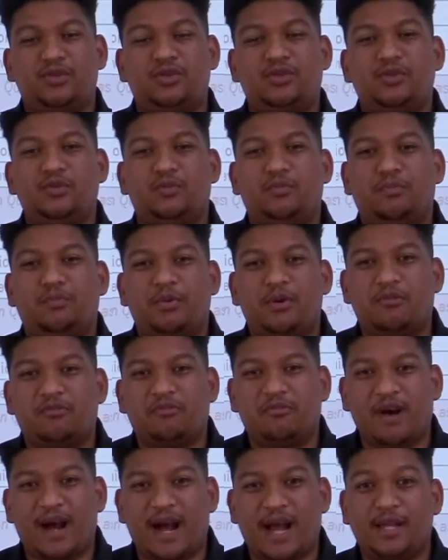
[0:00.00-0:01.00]
to
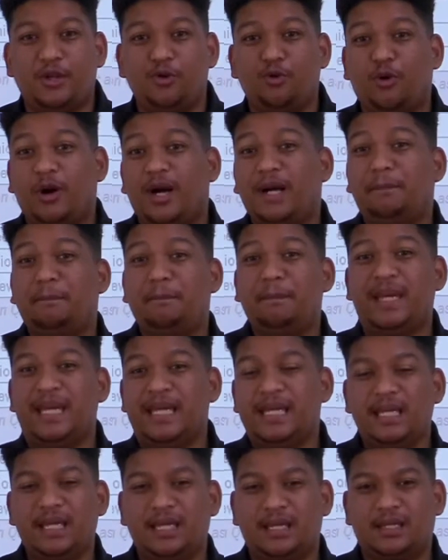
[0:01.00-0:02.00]
provide your
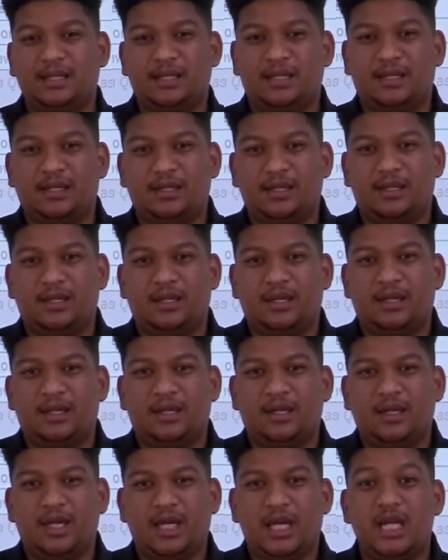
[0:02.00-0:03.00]
opinion,
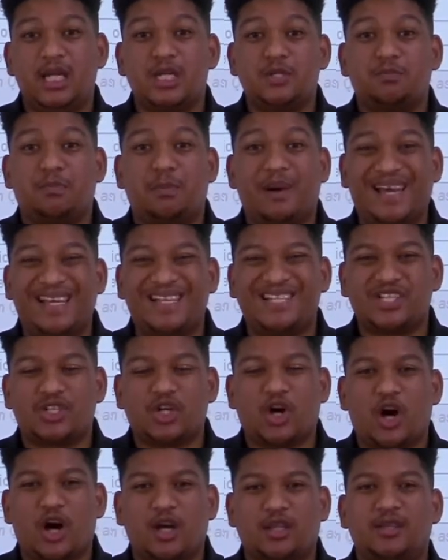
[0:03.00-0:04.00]
it is based
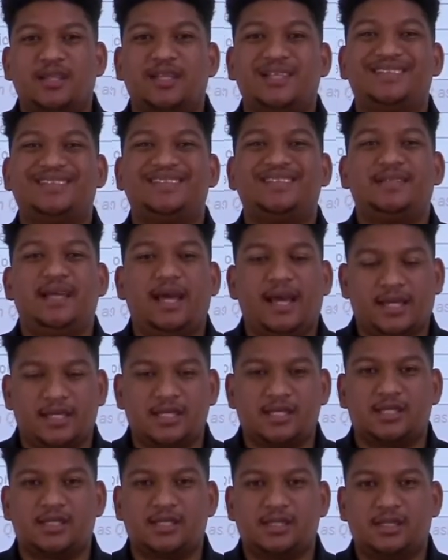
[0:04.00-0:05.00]
on the
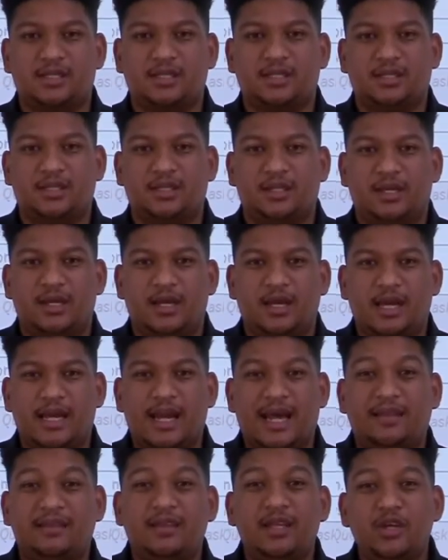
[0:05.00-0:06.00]
text. And
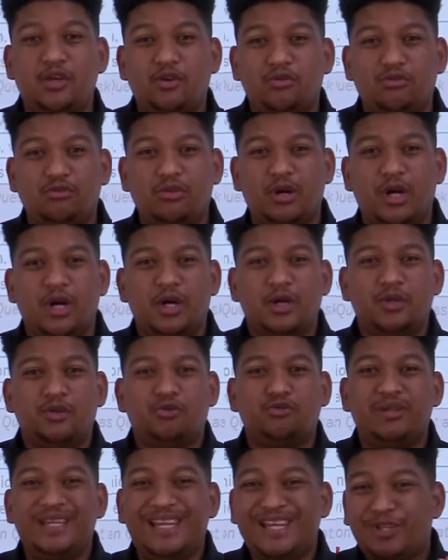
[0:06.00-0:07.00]
I think you
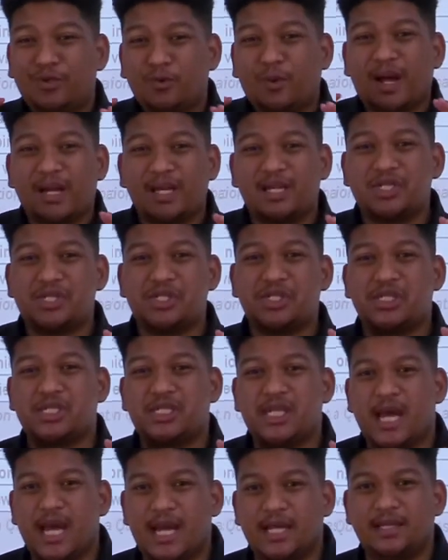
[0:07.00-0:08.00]
need to
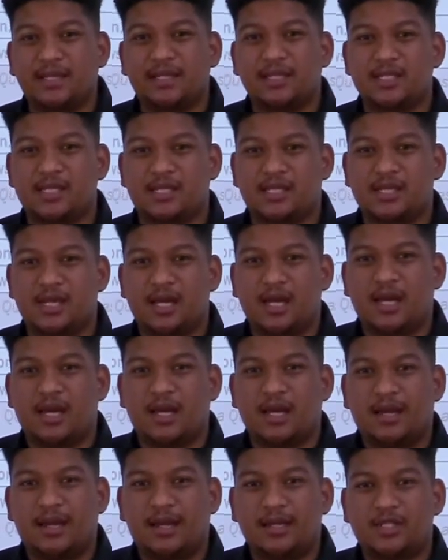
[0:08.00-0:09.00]
understand this
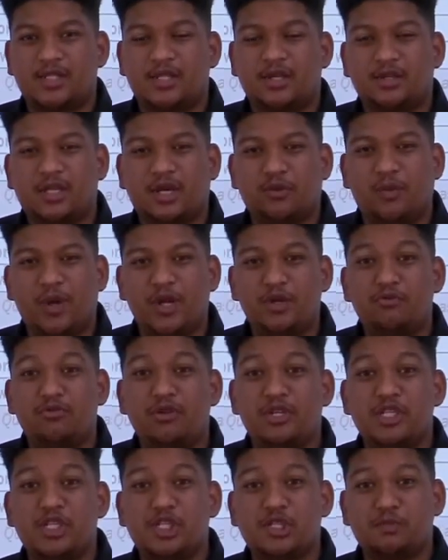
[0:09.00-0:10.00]
so that when you
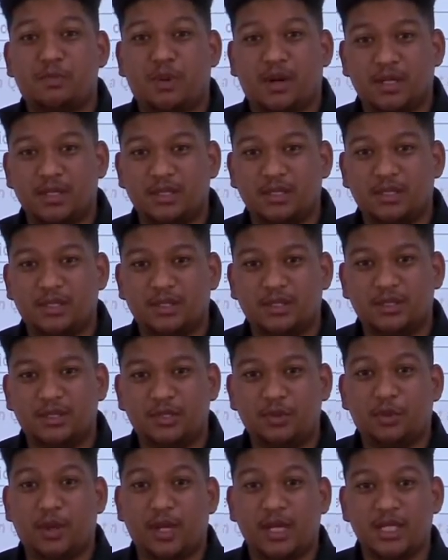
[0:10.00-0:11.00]
respond,
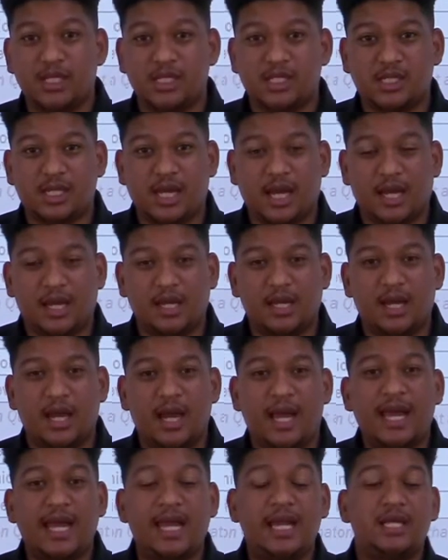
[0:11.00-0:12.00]
you understand
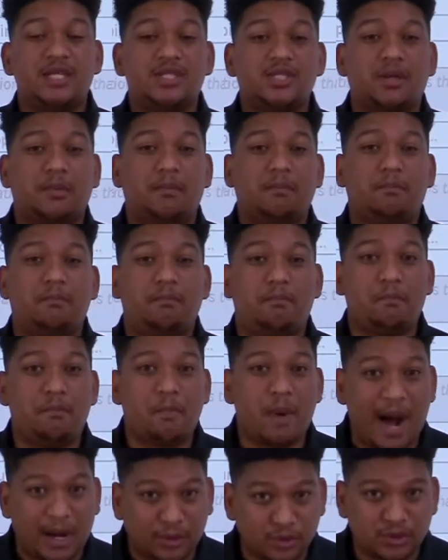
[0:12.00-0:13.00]
it is
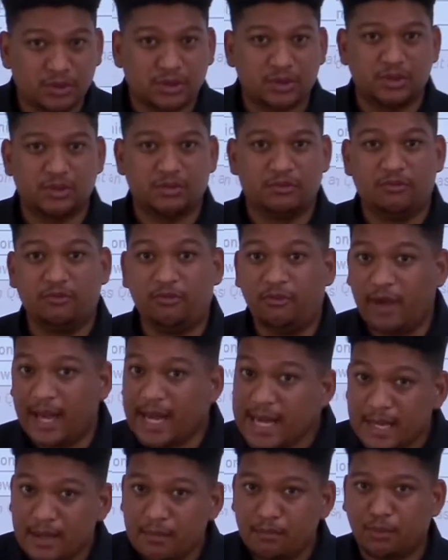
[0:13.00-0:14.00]
about,
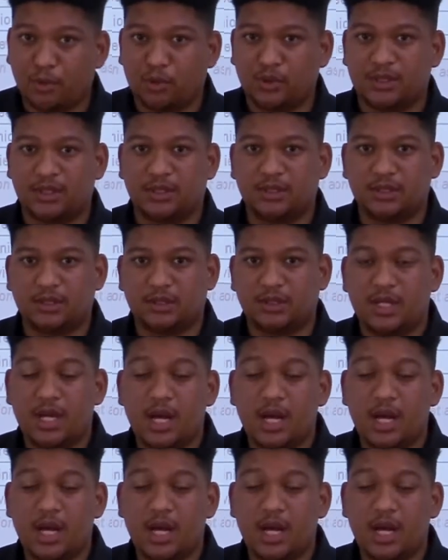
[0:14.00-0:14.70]
very important,